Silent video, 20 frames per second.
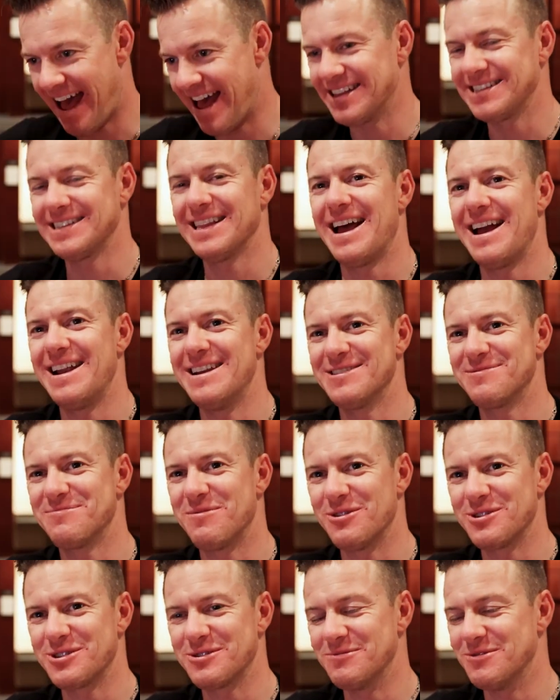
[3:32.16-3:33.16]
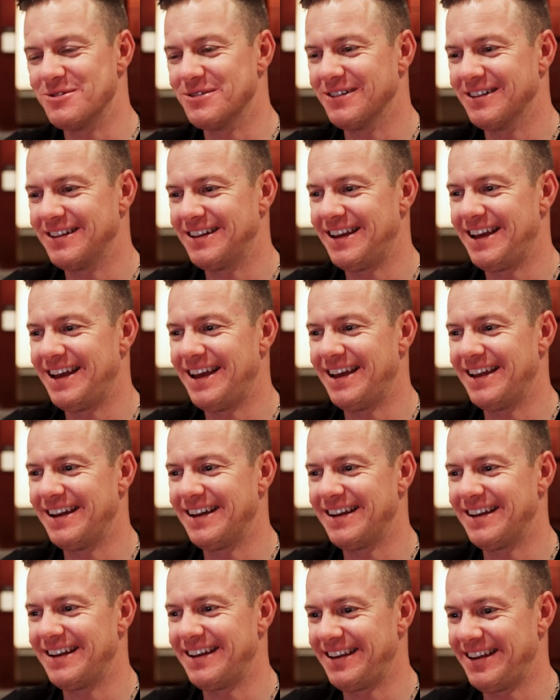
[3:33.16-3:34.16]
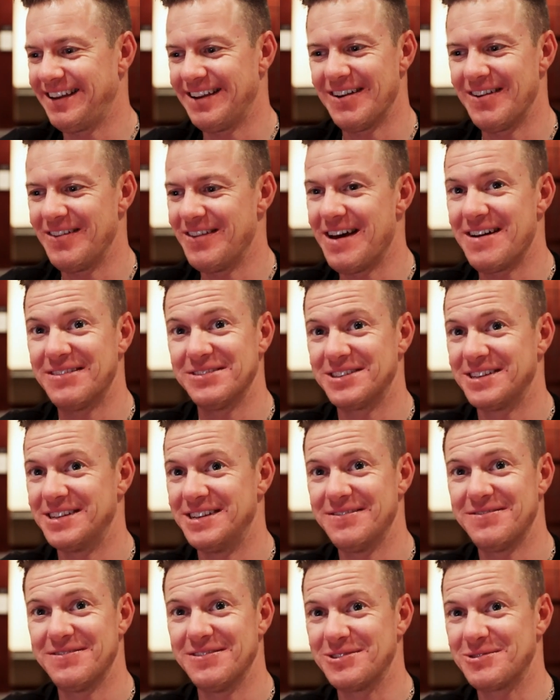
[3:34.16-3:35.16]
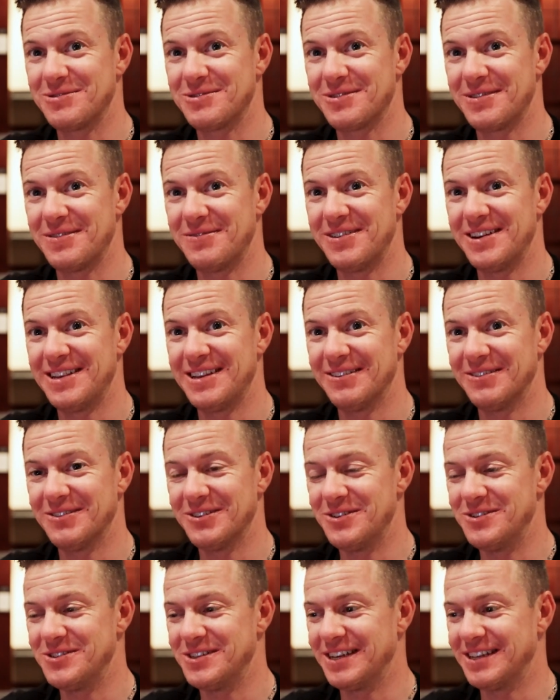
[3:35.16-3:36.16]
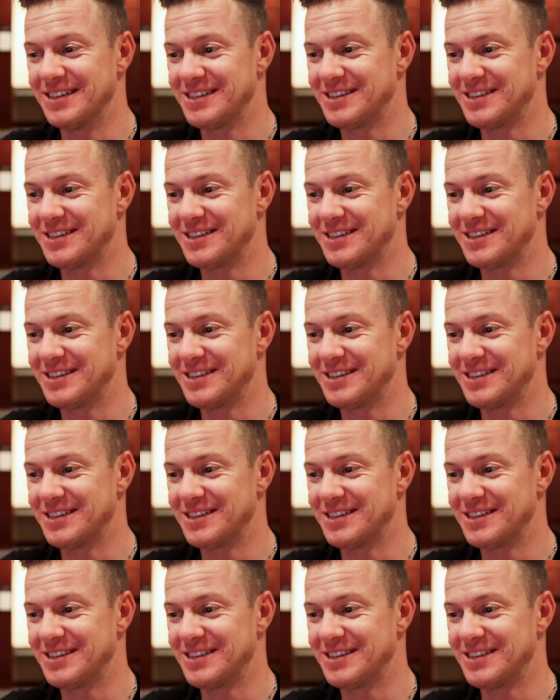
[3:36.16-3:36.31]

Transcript: as late as possible. And, you know, that was the difference between winning or losing.